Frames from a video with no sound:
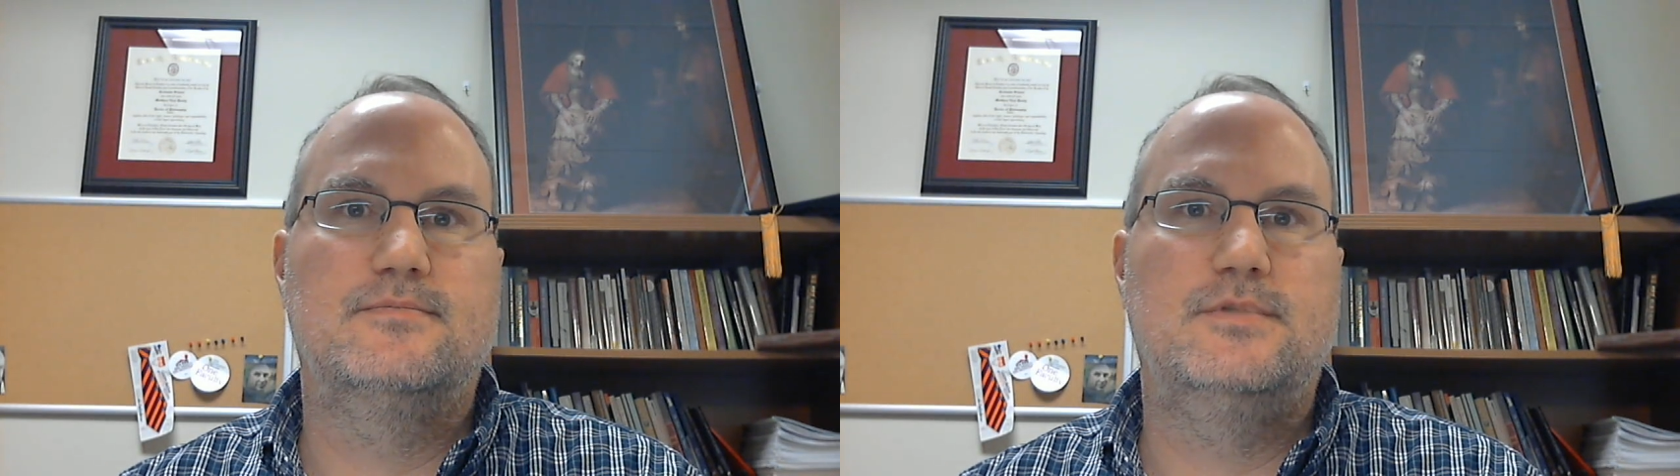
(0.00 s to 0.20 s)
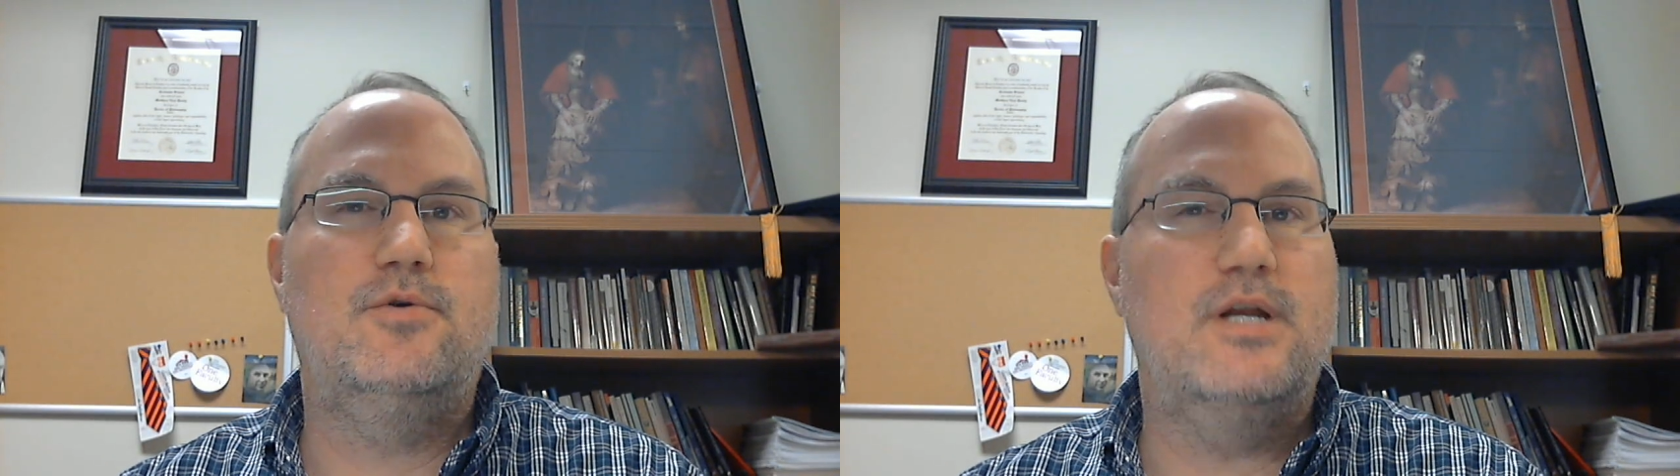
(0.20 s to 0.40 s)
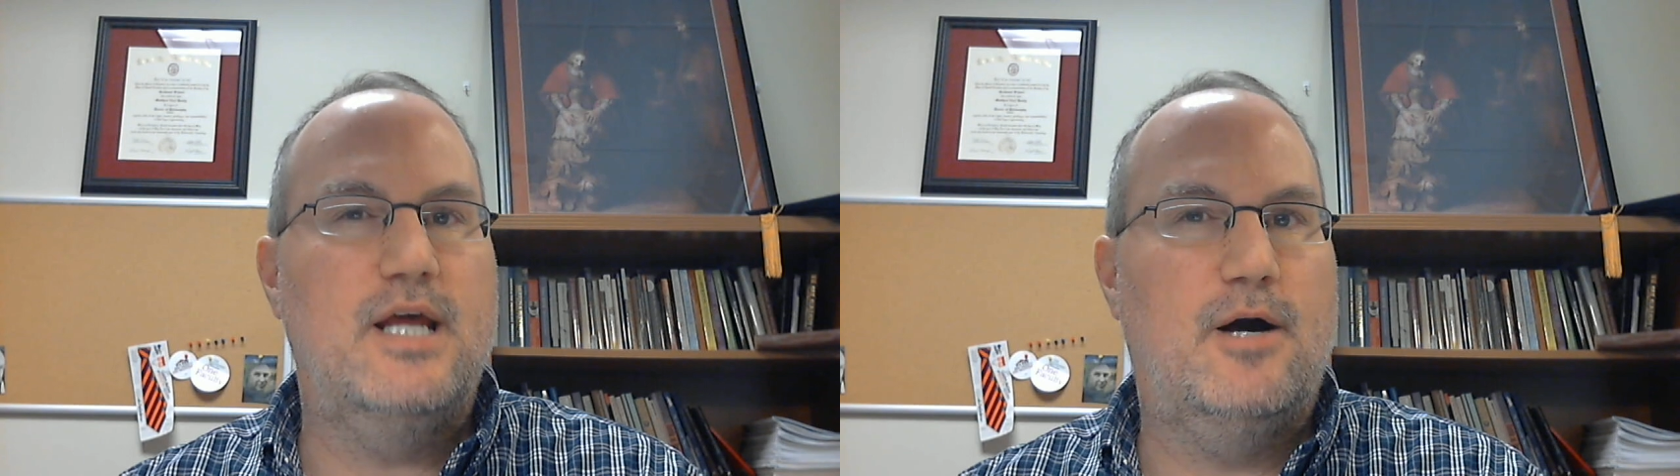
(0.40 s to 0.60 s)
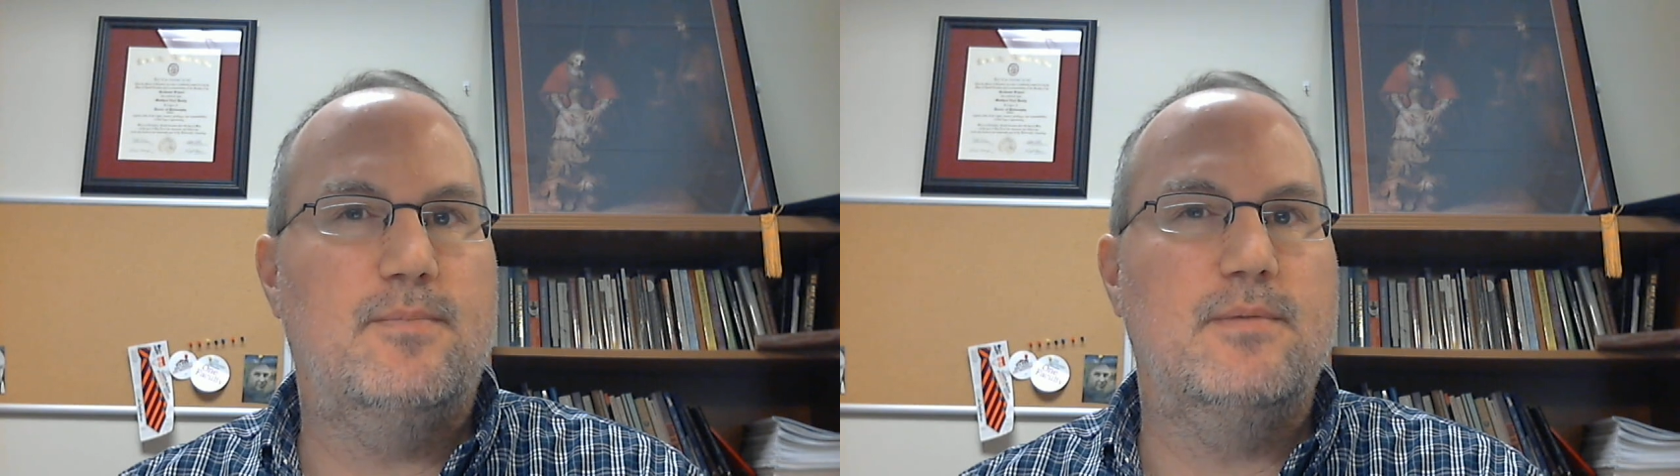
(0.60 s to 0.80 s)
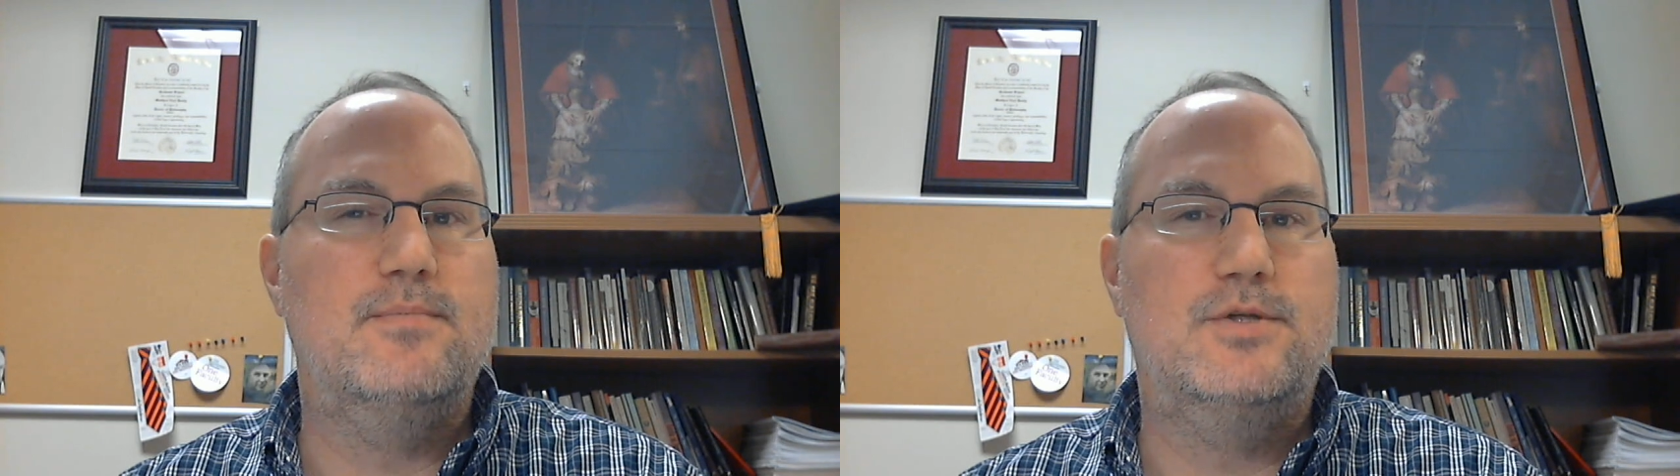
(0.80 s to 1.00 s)
You can help
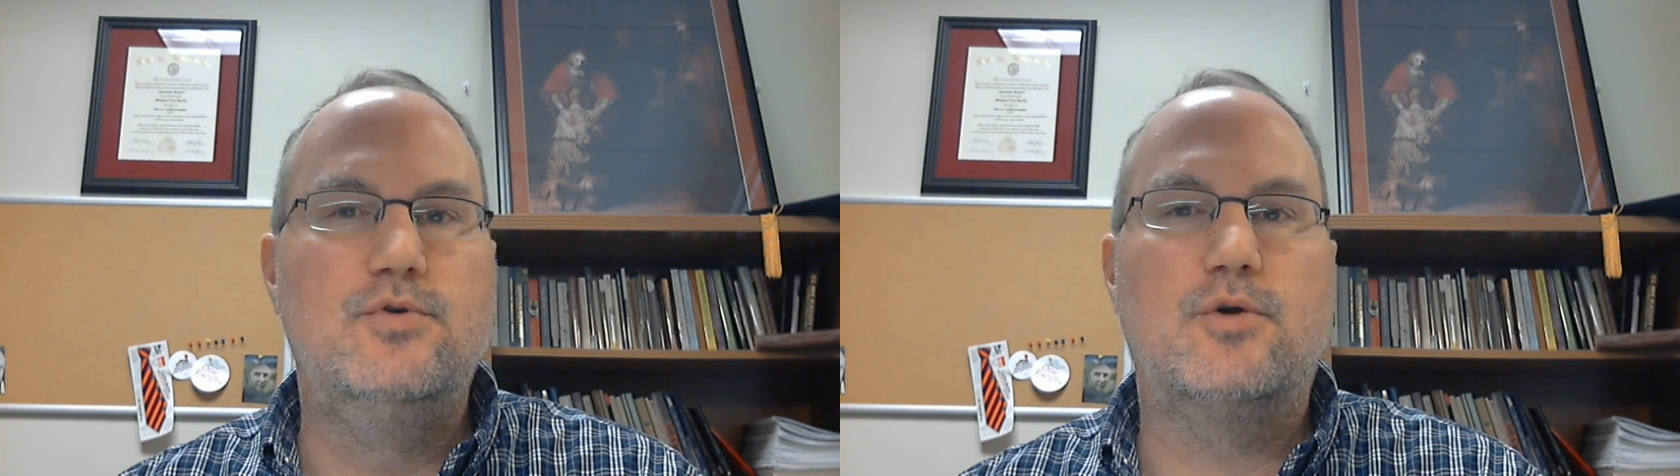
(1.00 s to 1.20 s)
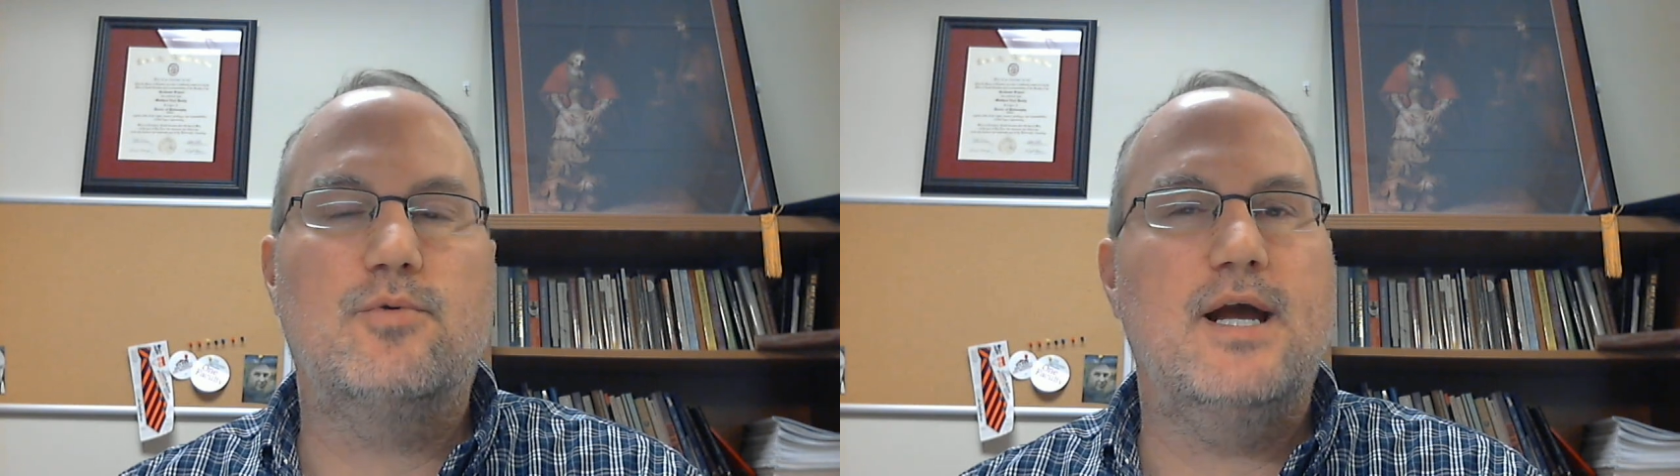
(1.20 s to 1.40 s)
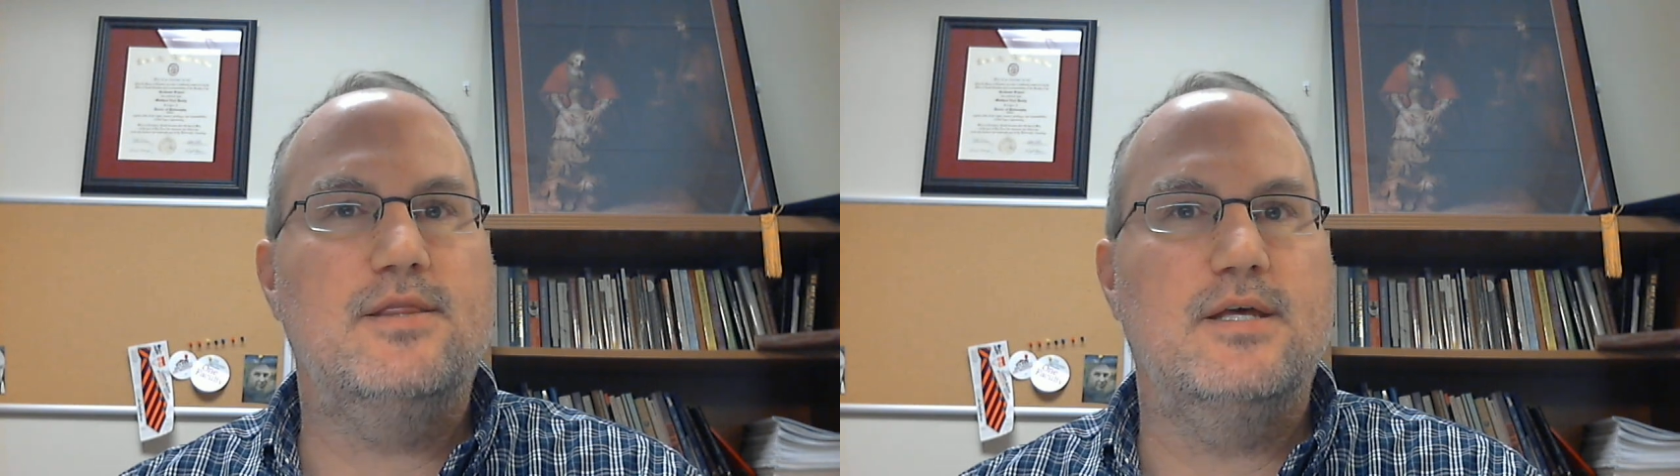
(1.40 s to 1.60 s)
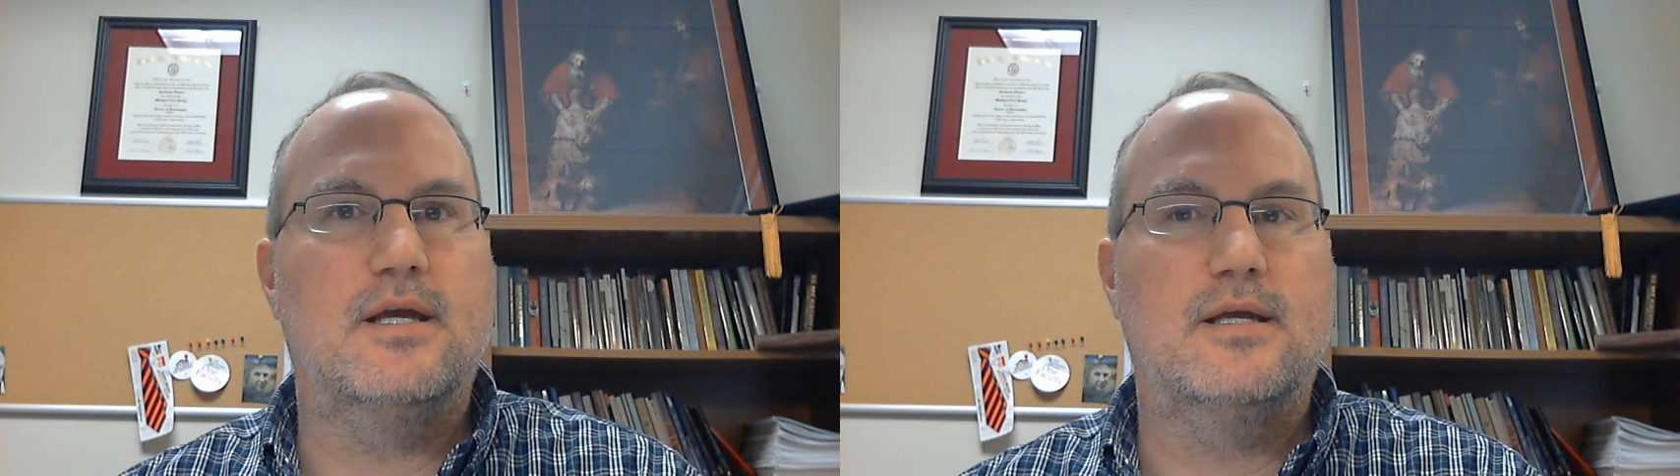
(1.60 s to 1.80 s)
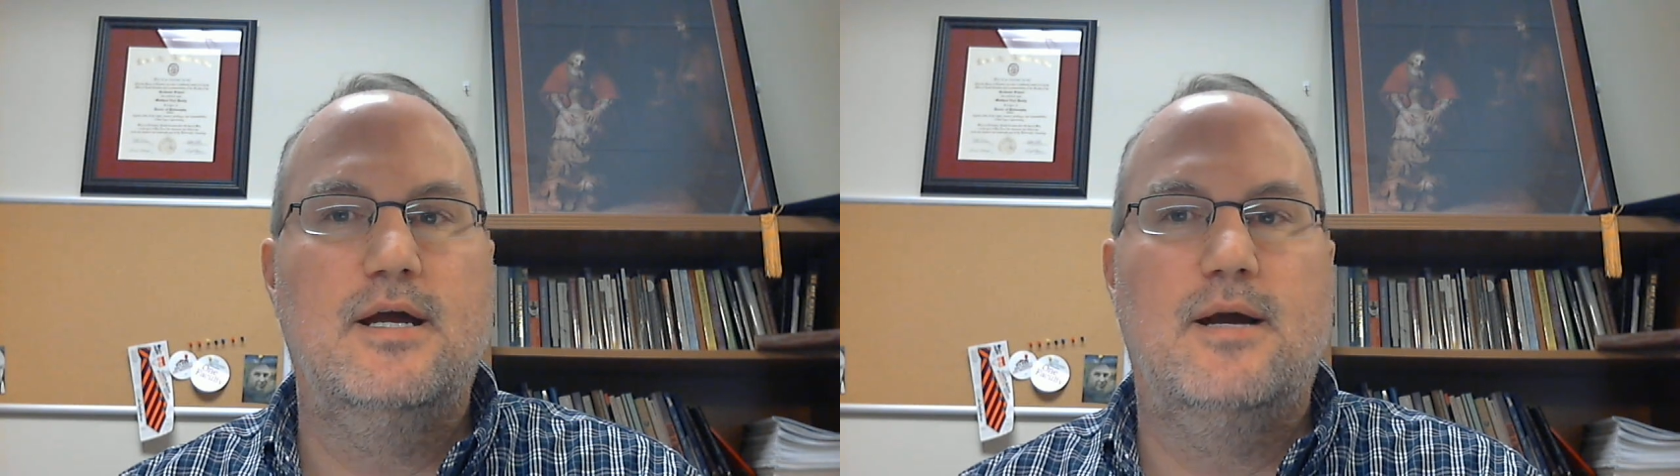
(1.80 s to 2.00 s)
them do the right thing